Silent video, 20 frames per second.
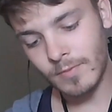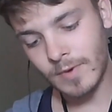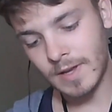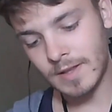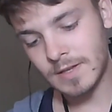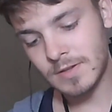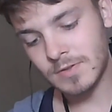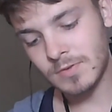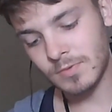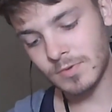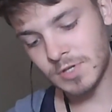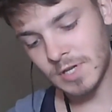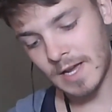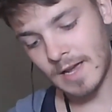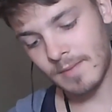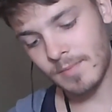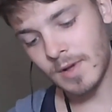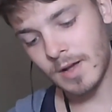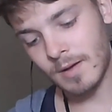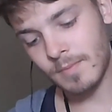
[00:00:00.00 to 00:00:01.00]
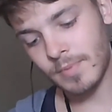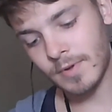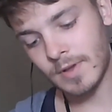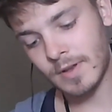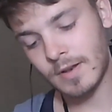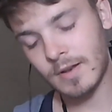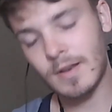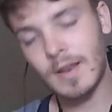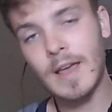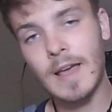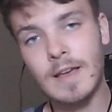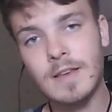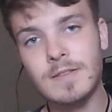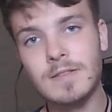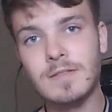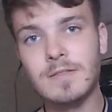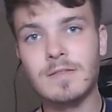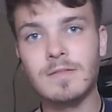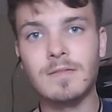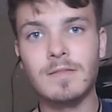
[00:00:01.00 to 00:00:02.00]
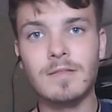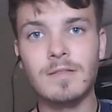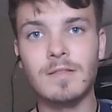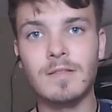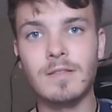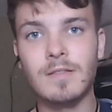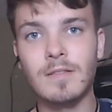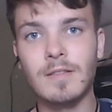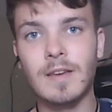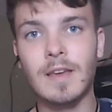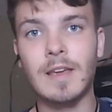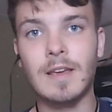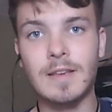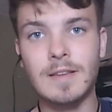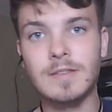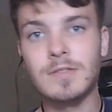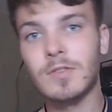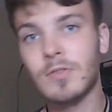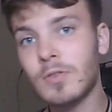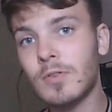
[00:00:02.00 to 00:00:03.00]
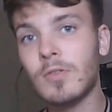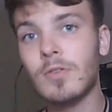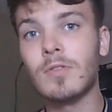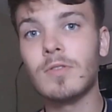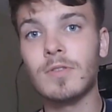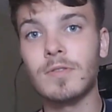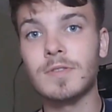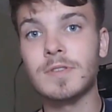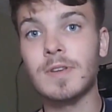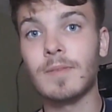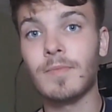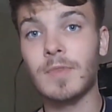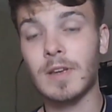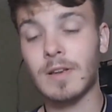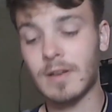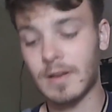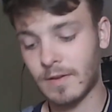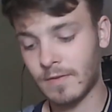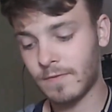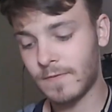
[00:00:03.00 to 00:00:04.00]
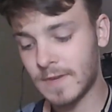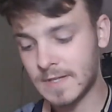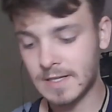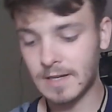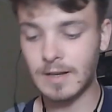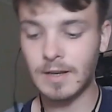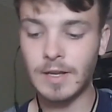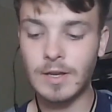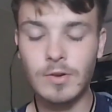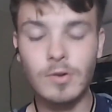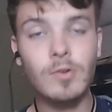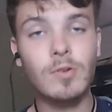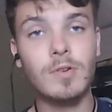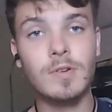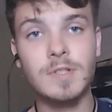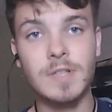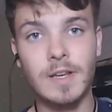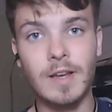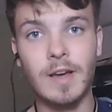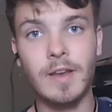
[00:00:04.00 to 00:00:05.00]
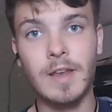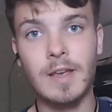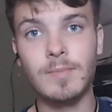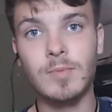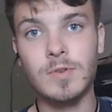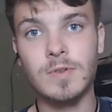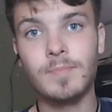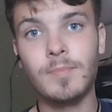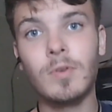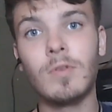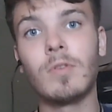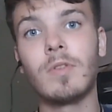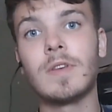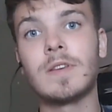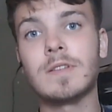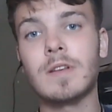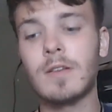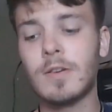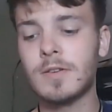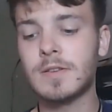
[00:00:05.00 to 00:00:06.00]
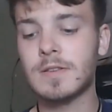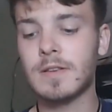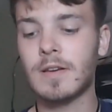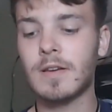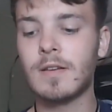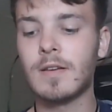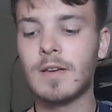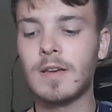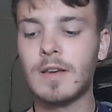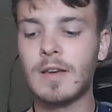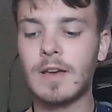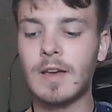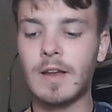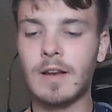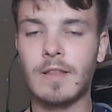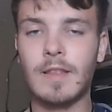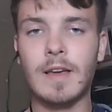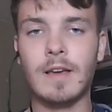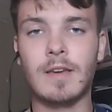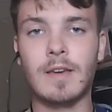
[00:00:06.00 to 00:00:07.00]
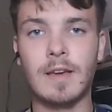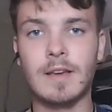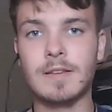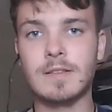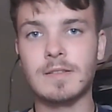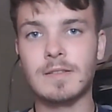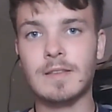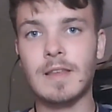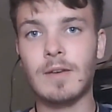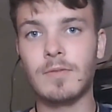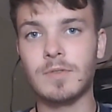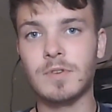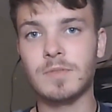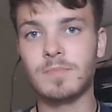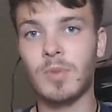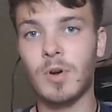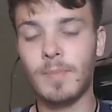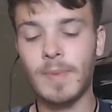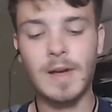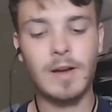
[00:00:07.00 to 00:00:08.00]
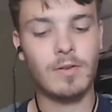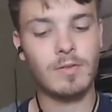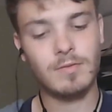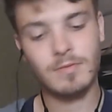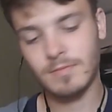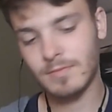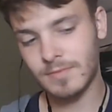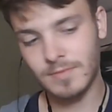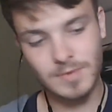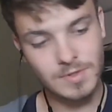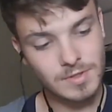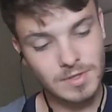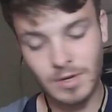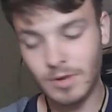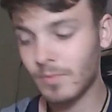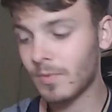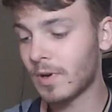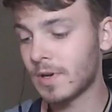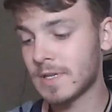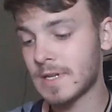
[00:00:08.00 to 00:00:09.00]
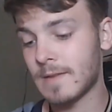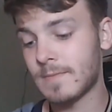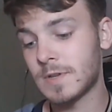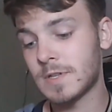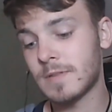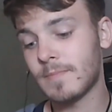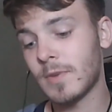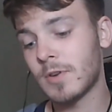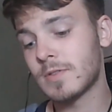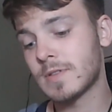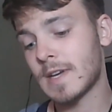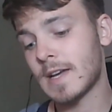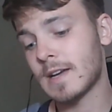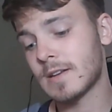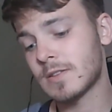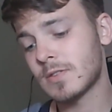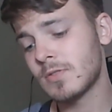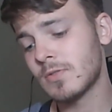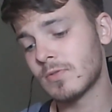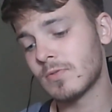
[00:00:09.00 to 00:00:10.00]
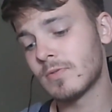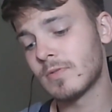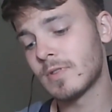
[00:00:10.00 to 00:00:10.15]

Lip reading: where this will jam up unless it is caught on something, like physically caught and unable to pull this closer, and in that case that would just pop out, so it won't damage the motor at all.